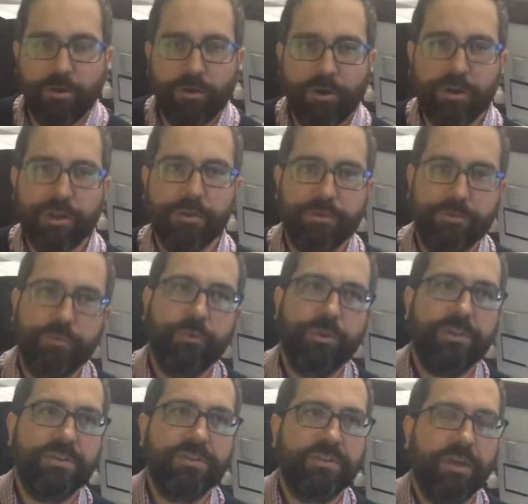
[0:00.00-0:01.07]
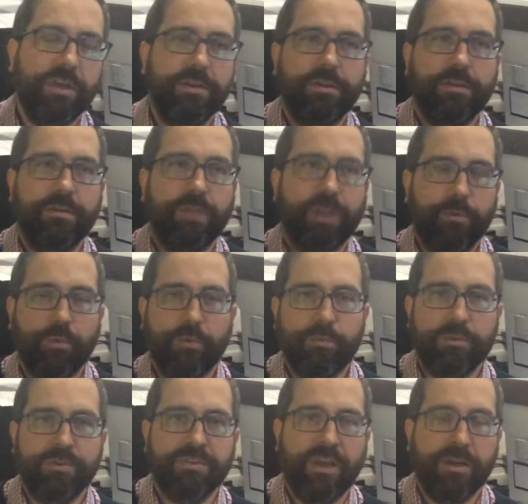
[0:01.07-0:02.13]
Early on, we decided that we
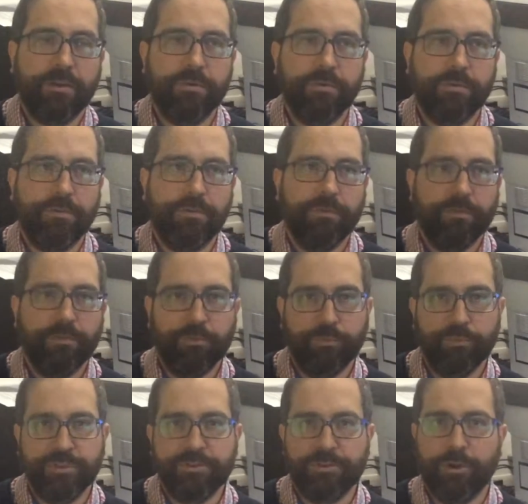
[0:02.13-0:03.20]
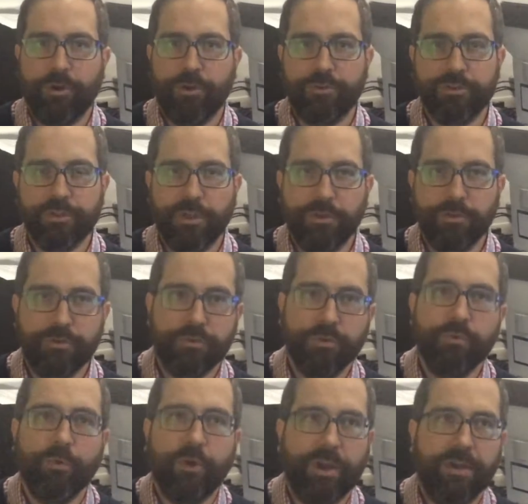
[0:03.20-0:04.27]
will tackle the research in
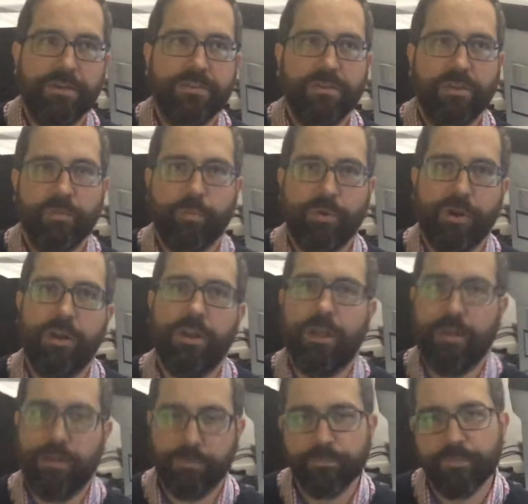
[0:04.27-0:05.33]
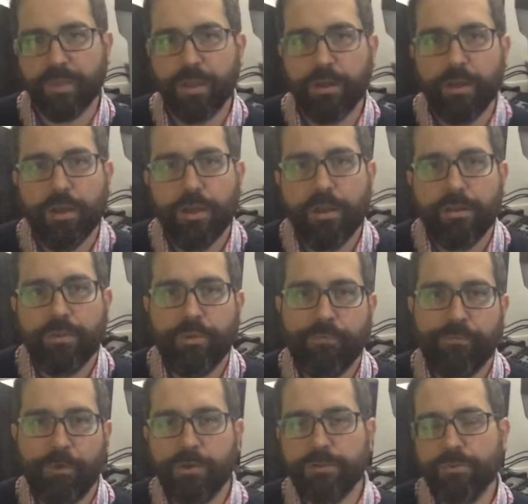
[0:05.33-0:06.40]
two ways in parallel. The
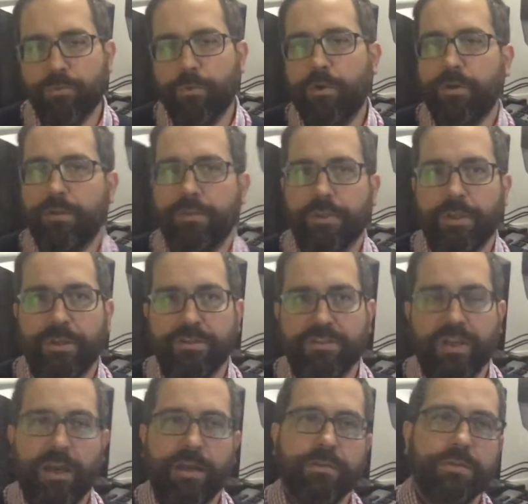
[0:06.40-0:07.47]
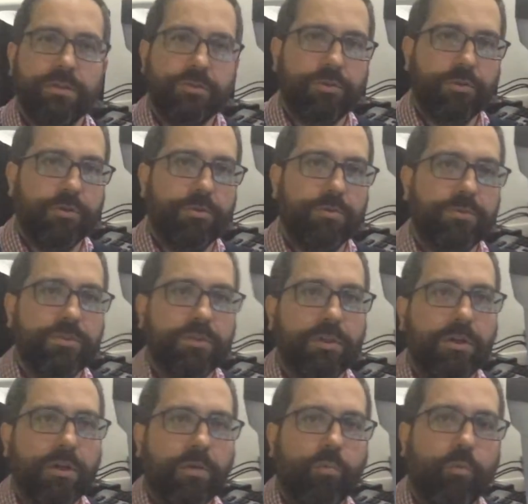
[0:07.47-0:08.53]
first one is actually to use
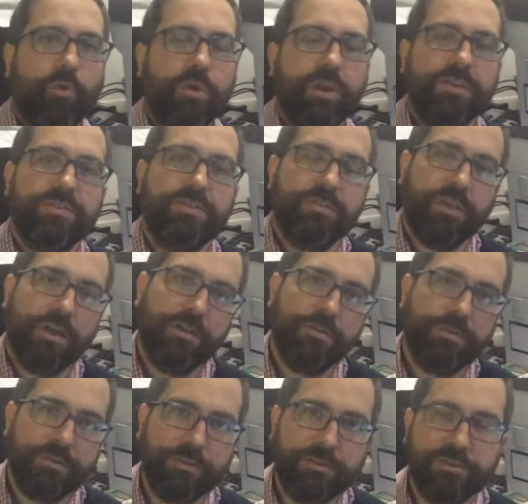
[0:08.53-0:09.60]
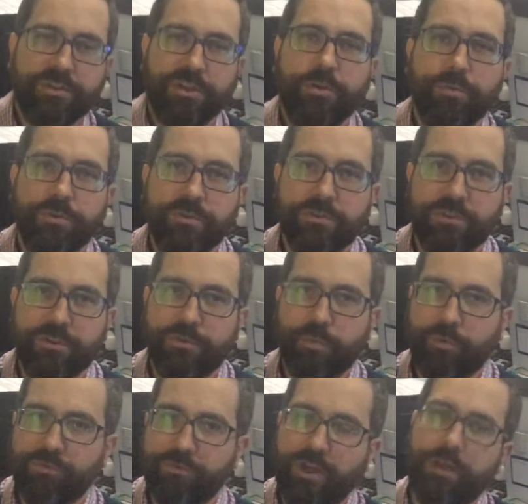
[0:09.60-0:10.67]
more or less standard sequences
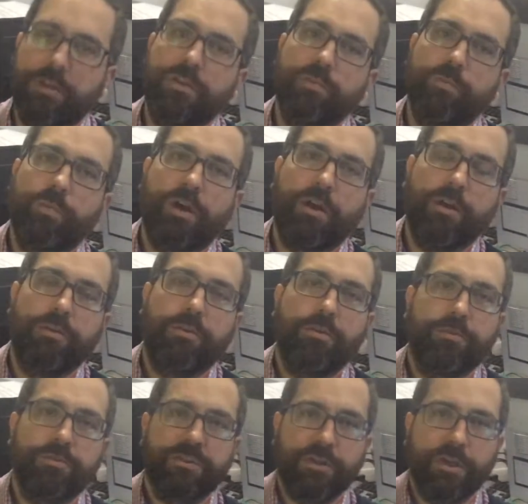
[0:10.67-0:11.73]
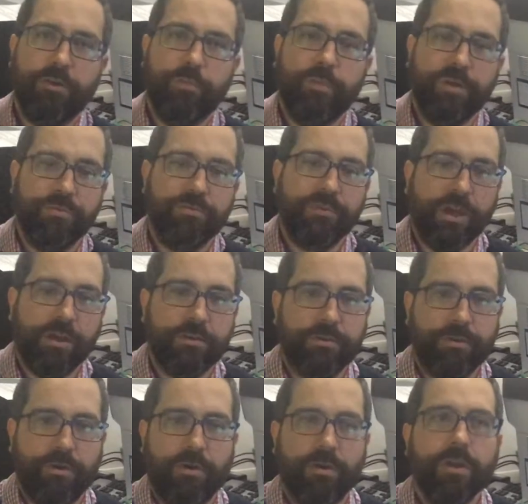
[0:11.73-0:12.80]
provided by your scanner
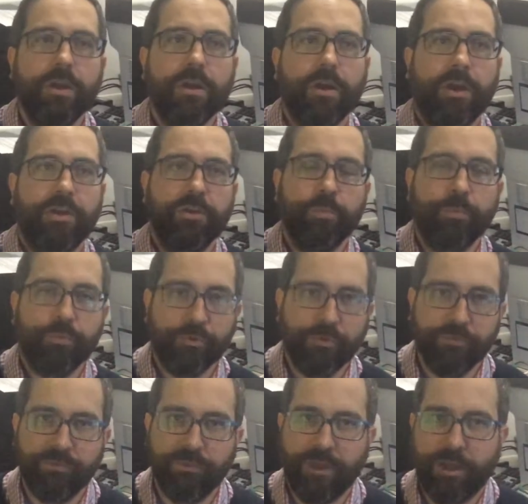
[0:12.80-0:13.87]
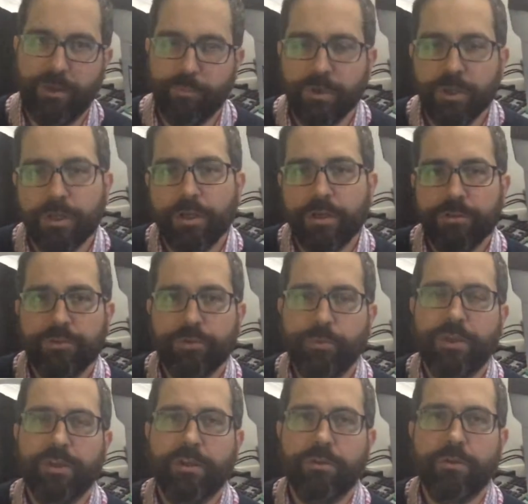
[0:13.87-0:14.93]
manufacturer and improve them so
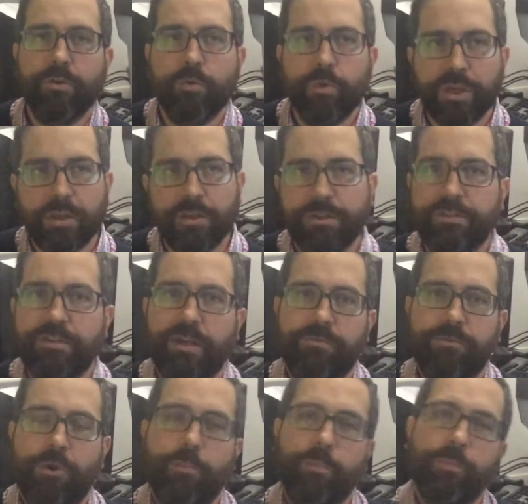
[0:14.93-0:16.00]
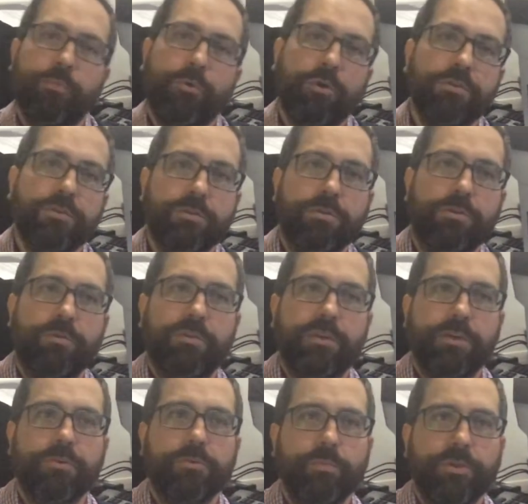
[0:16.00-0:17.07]
we can quickly develop a protocol
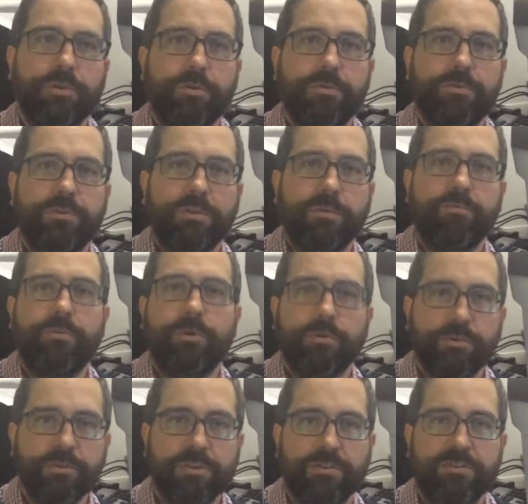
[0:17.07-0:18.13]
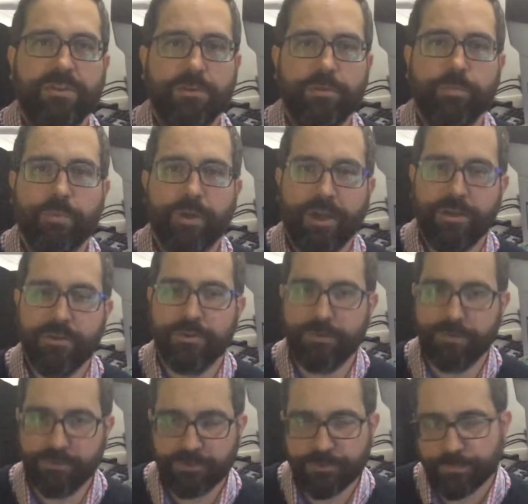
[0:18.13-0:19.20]
that could be used in volunteers and in
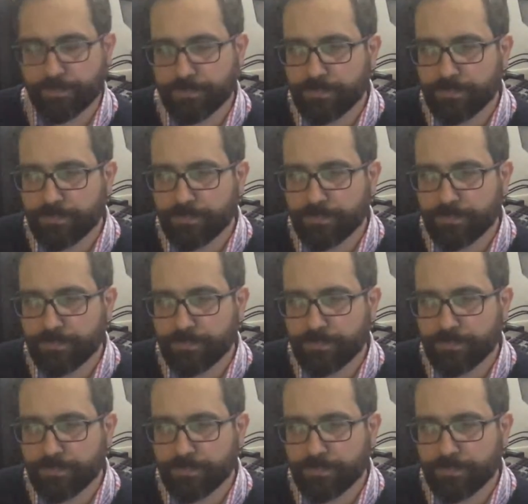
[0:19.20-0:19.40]
patients.